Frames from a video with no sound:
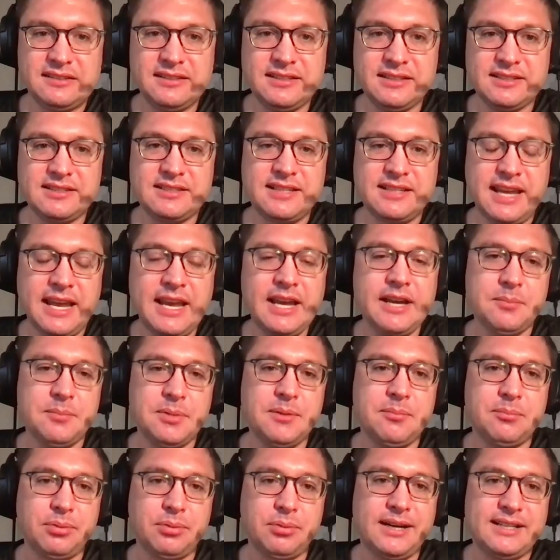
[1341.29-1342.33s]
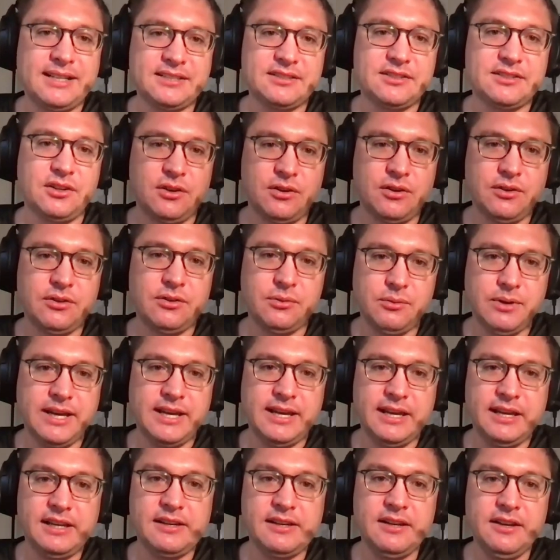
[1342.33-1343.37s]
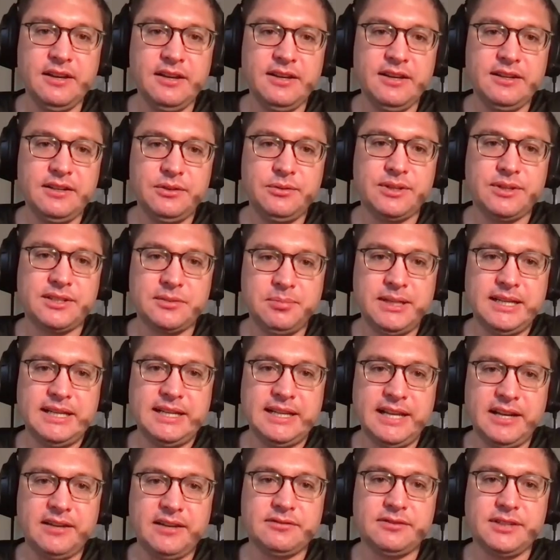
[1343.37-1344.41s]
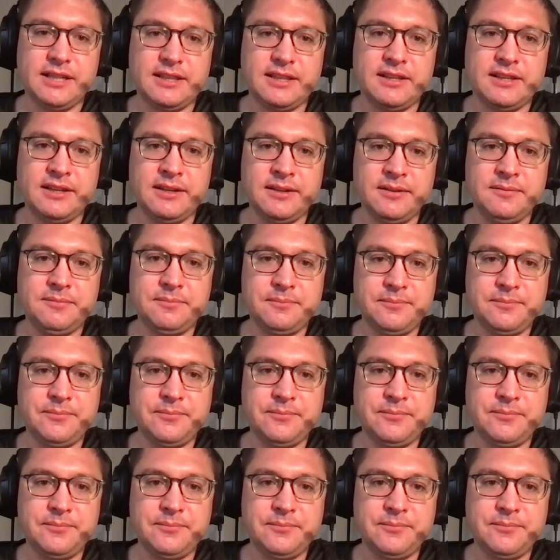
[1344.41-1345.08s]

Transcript: this can't be pressed all the way to explain everything.